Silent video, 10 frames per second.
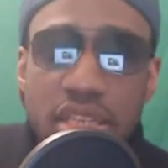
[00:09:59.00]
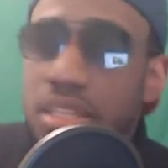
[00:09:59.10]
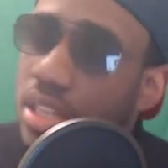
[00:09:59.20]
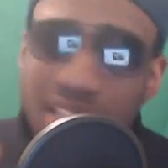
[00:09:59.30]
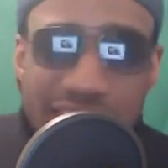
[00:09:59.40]

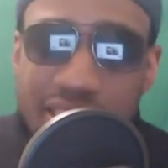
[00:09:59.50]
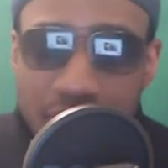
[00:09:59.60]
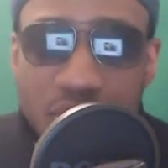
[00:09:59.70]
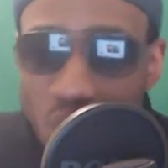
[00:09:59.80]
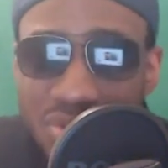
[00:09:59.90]
Instead
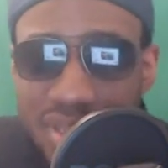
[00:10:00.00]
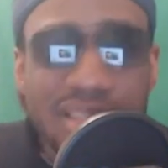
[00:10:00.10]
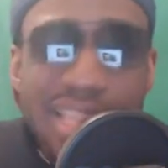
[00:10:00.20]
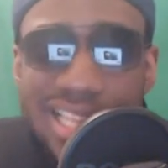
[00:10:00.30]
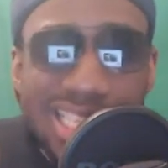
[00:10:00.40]
all of a
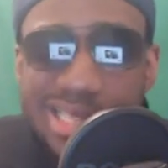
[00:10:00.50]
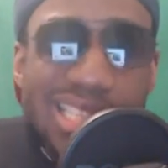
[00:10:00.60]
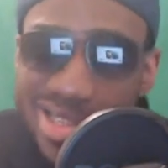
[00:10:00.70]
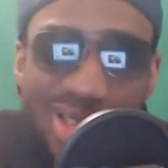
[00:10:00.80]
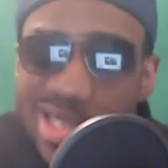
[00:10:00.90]
sudden, there's,
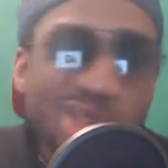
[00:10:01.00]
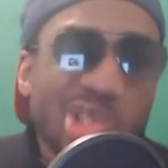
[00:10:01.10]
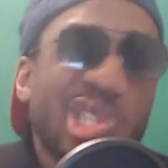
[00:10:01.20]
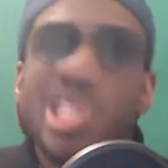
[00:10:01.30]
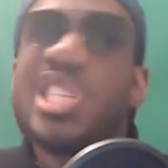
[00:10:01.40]
there's,
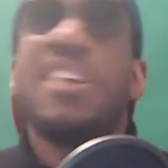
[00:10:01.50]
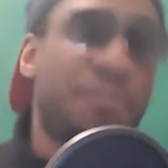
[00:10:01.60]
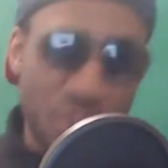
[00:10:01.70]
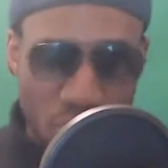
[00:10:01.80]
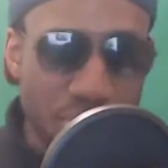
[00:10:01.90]
there's
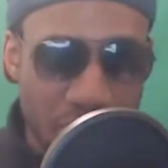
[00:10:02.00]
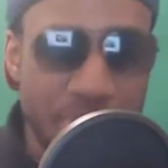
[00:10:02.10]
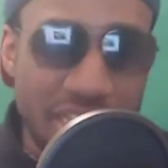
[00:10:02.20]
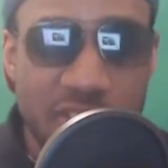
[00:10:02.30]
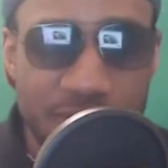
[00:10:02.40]
sniffing your boy
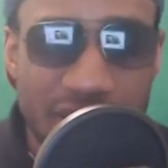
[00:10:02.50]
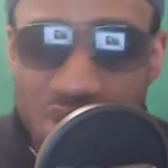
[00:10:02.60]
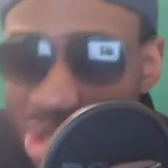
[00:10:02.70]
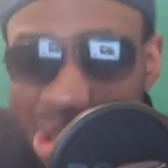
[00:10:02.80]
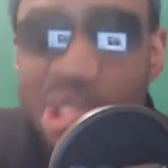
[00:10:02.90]
Mass Effect.
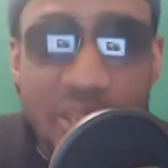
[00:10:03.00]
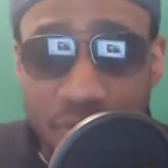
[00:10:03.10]
Don't sniff